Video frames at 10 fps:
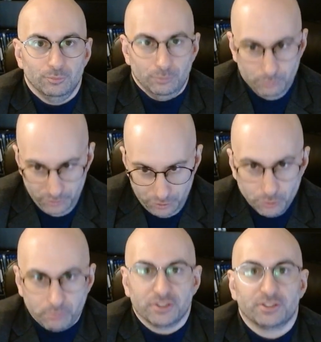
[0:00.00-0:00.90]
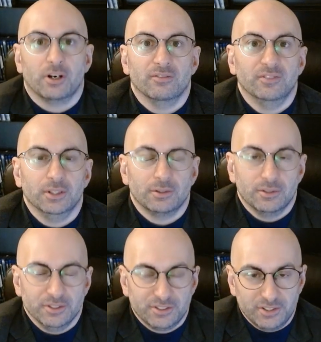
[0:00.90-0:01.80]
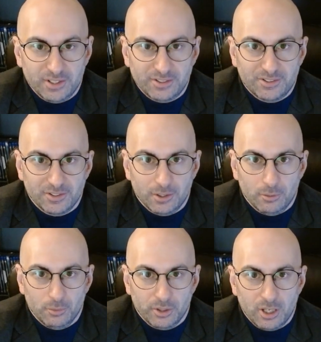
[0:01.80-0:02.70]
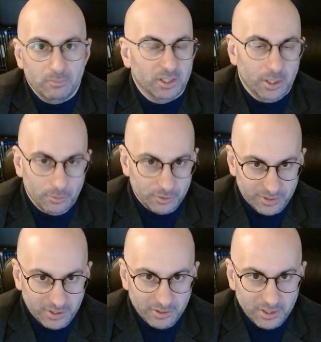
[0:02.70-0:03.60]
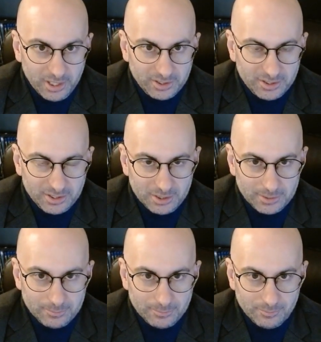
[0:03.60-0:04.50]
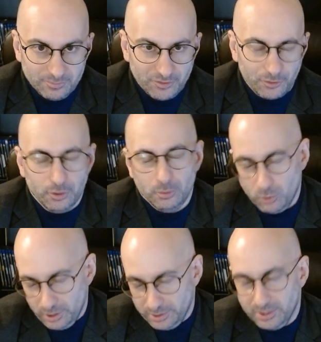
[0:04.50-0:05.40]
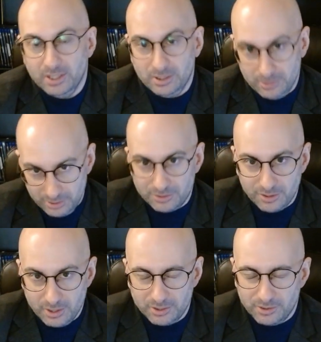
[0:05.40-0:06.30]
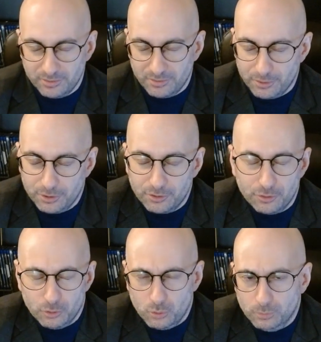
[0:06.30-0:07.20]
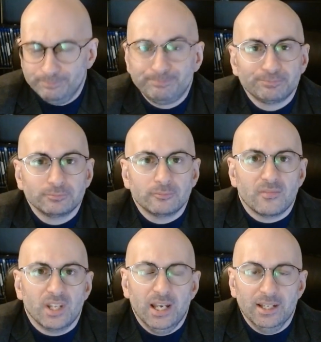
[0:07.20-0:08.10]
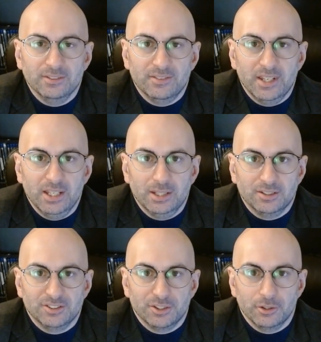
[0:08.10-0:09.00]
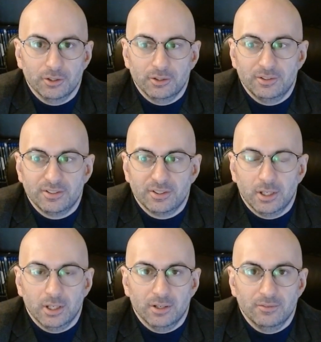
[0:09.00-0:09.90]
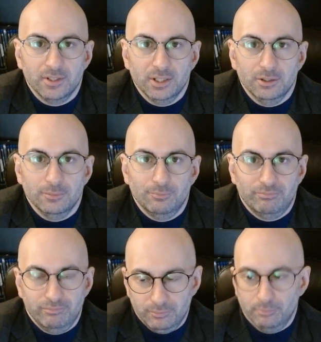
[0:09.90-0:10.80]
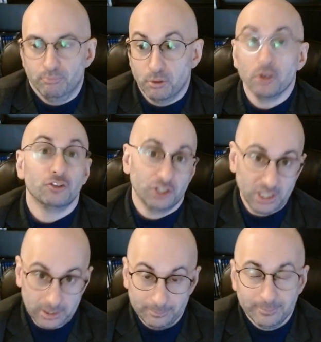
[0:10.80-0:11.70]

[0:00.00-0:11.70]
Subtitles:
superstar vehicles that were coming out in 1931 and into 1932. And they considered the burgeoning